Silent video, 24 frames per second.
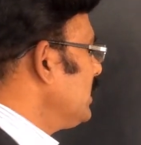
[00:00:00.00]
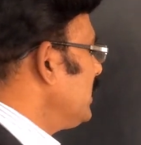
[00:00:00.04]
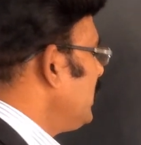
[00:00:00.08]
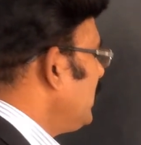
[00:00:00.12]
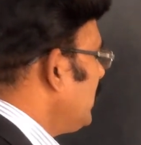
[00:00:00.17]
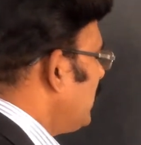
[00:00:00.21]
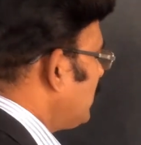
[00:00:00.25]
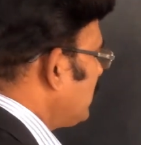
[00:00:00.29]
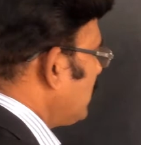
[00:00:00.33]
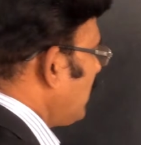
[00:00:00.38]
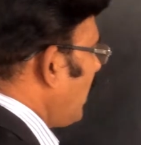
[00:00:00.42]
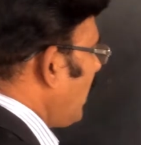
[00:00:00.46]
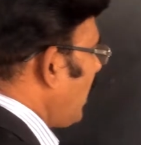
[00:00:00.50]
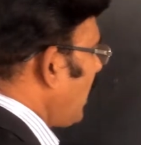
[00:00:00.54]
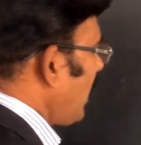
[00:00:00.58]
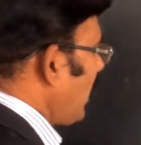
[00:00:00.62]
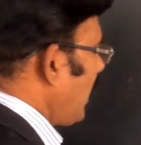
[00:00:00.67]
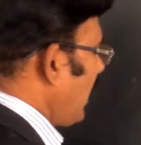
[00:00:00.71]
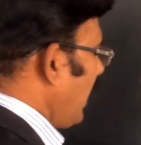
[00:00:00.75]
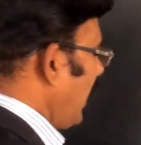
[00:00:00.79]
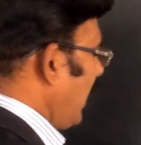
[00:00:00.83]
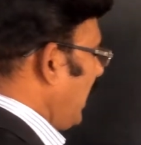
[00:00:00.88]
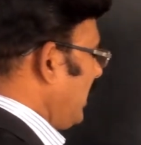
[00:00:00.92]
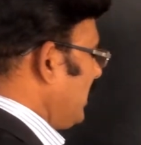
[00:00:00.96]
Here the
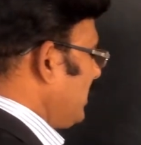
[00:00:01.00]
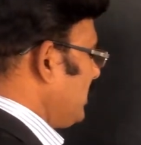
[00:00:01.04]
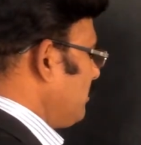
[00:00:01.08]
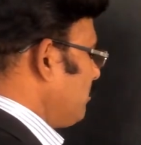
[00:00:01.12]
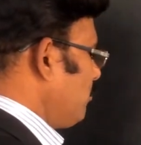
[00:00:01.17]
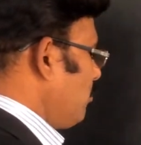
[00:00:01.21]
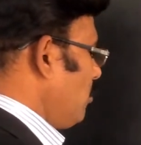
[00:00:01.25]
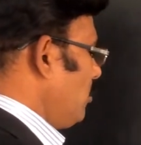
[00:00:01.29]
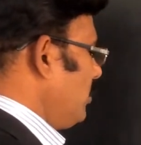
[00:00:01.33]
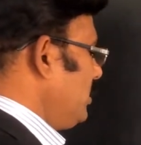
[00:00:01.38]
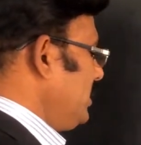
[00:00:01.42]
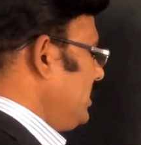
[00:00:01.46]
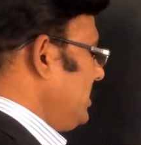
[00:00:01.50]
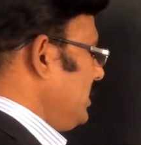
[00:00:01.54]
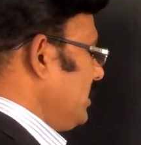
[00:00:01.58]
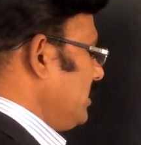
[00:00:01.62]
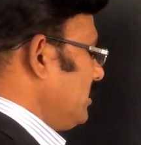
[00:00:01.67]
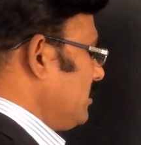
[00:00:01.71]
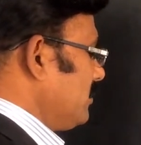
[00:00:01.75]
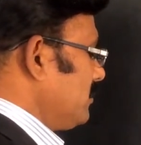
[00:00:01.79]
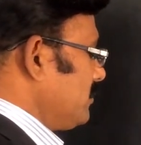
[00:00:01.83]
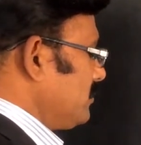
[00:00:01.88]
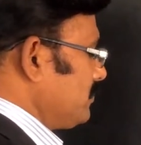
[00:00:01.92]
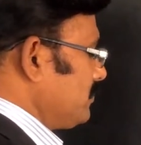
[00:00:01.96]
anti-bonding.